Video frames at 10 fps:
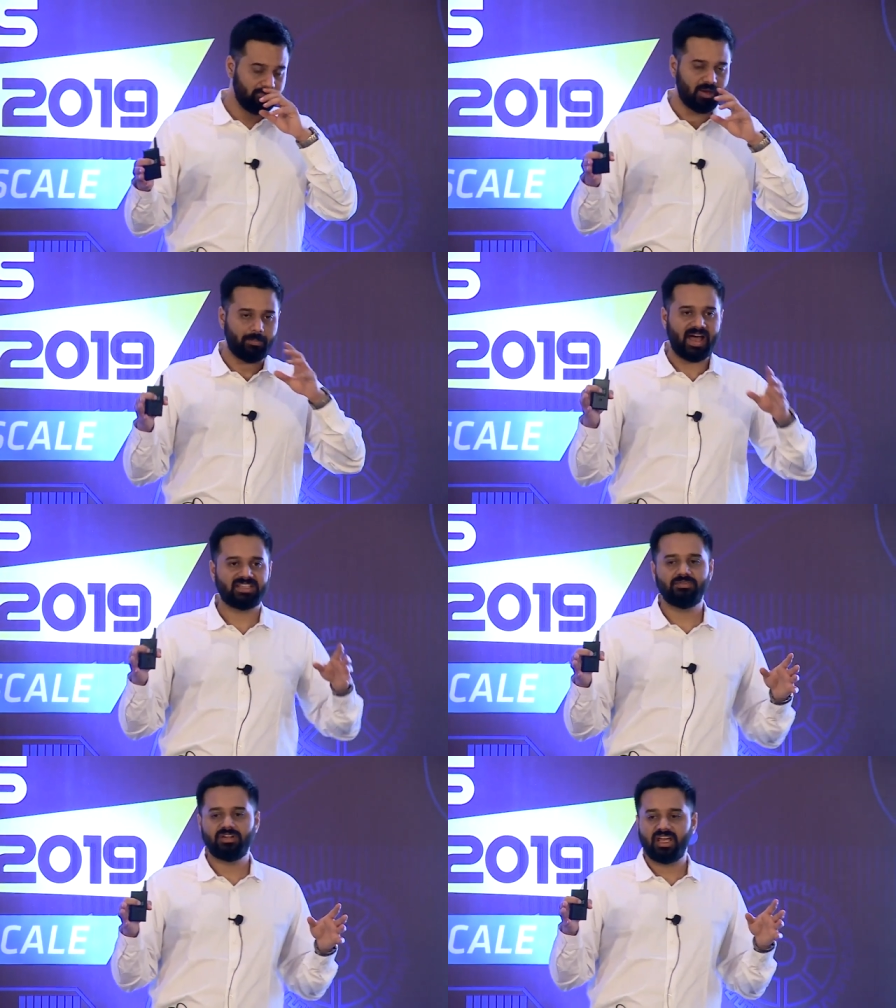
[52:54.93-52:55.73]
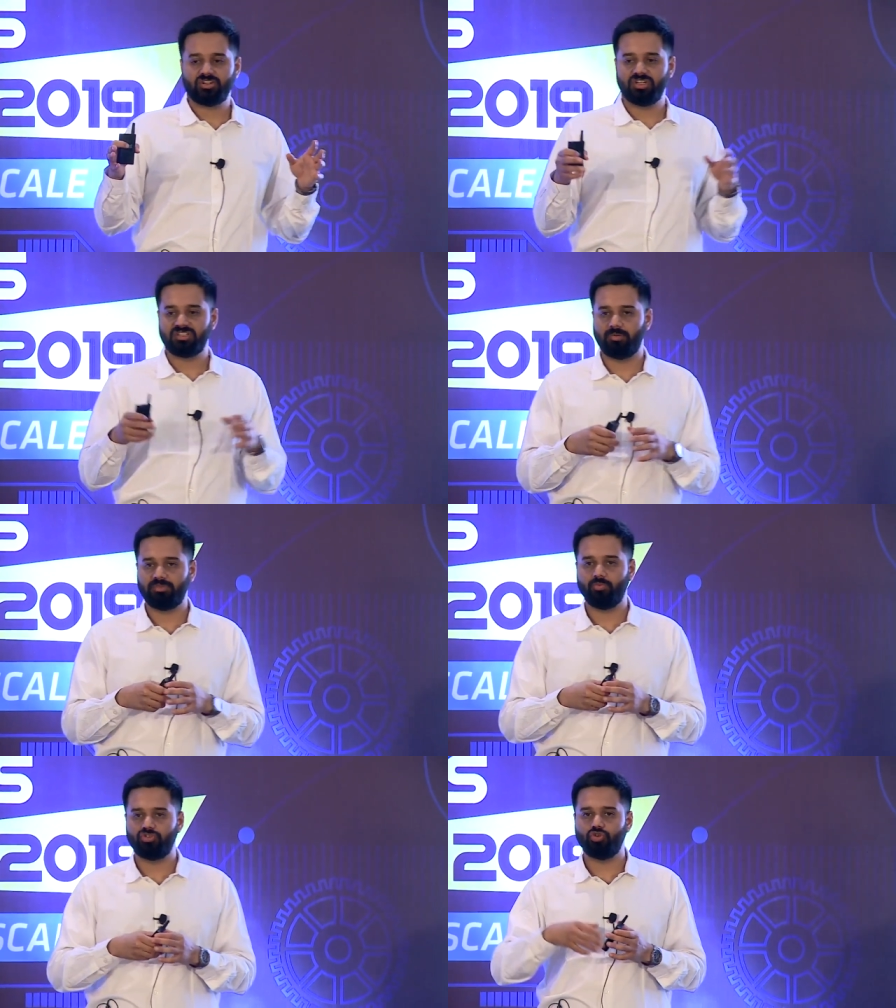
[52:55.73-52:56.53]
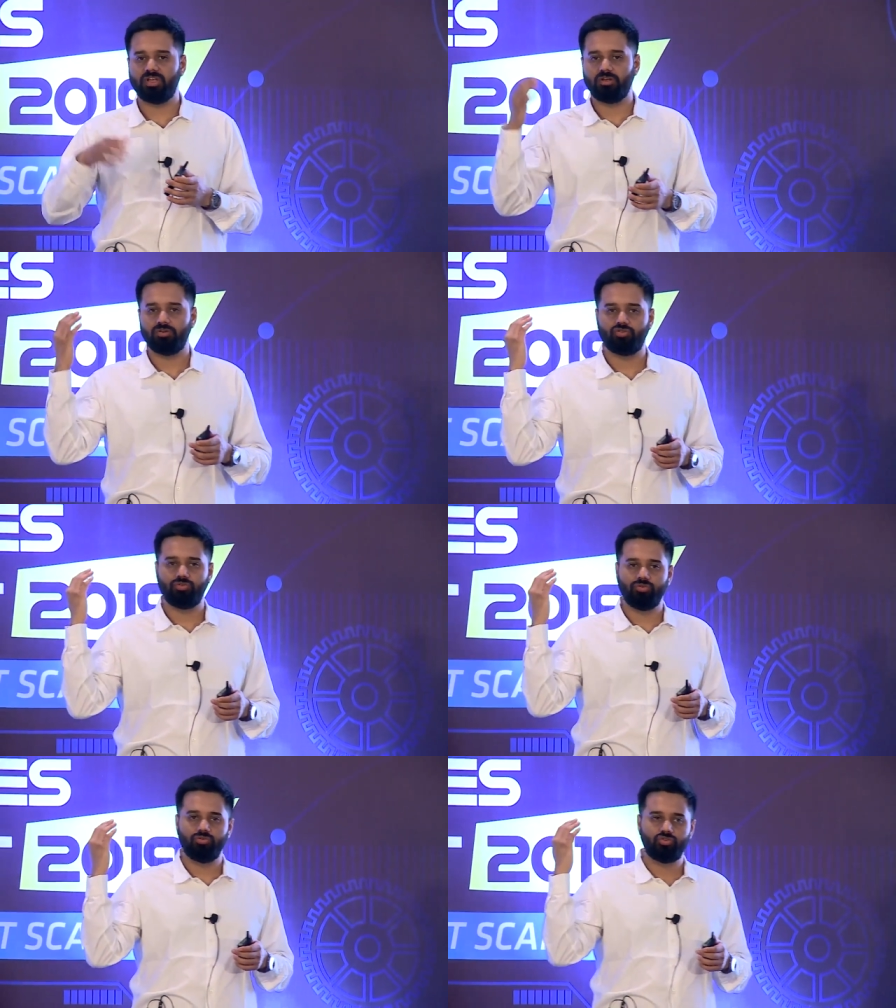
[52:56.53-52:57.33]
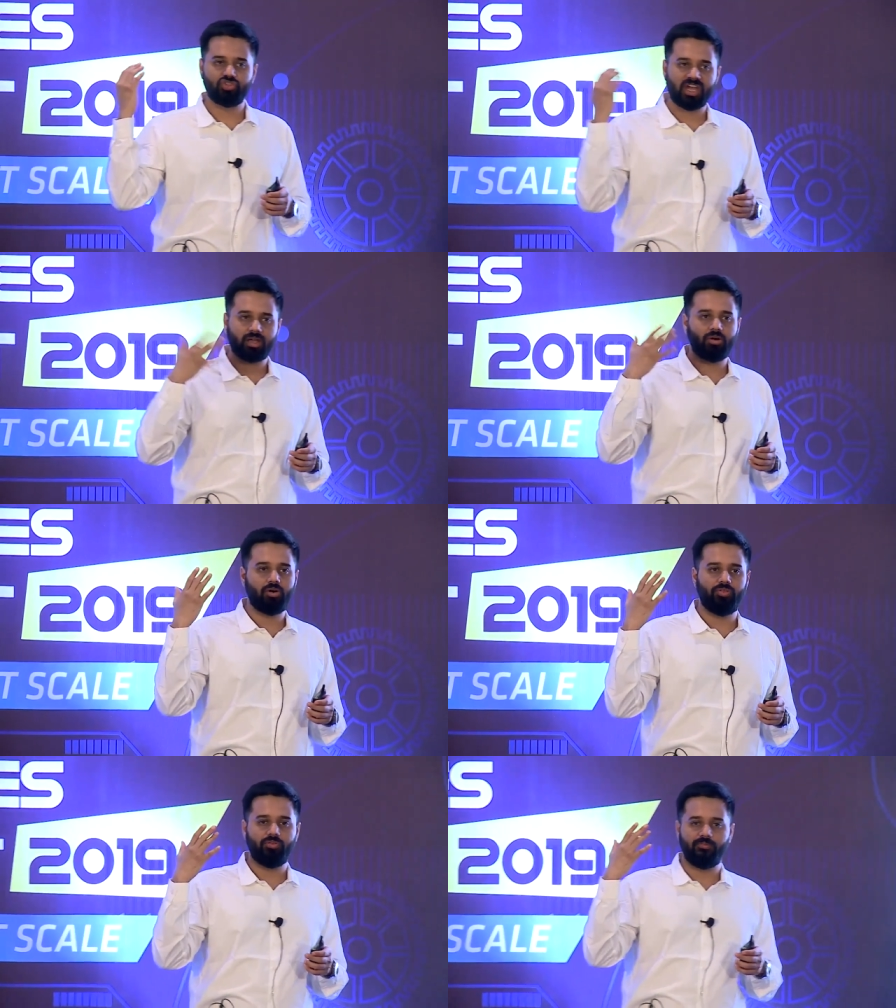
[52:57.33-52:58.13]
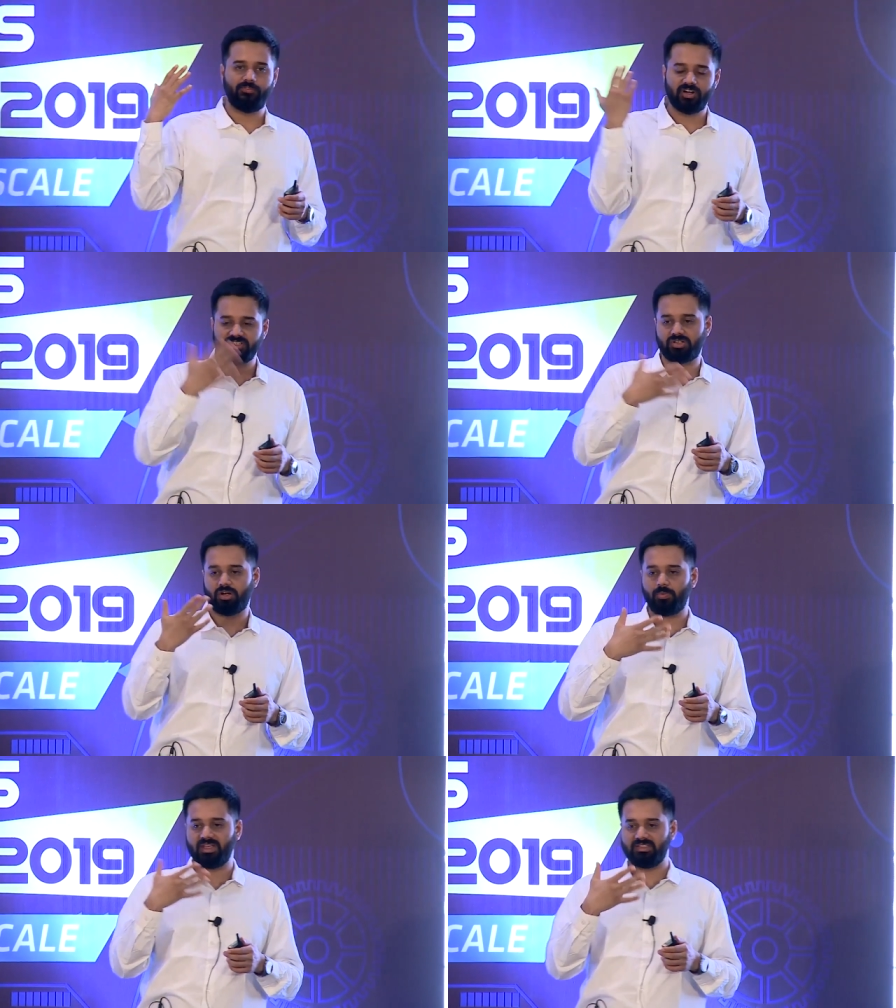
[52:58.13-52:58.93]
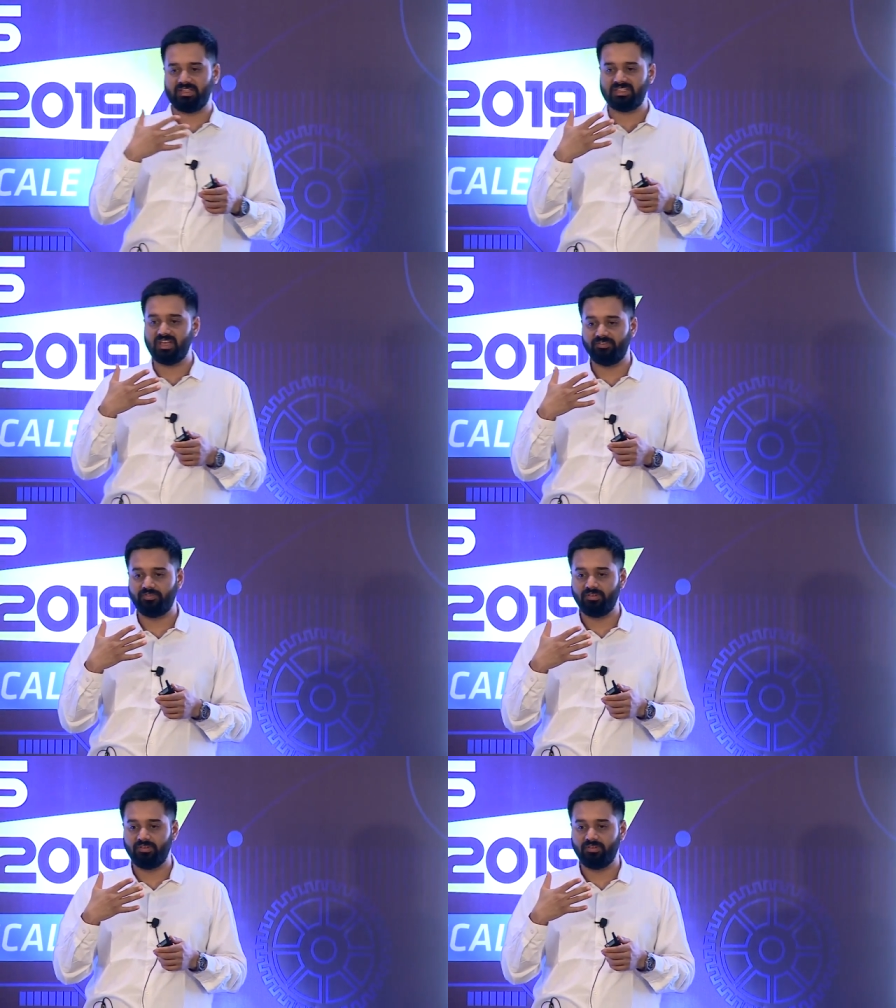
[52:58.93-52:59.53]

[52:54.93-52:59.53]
a passive detection is something which you can check on the first request itself.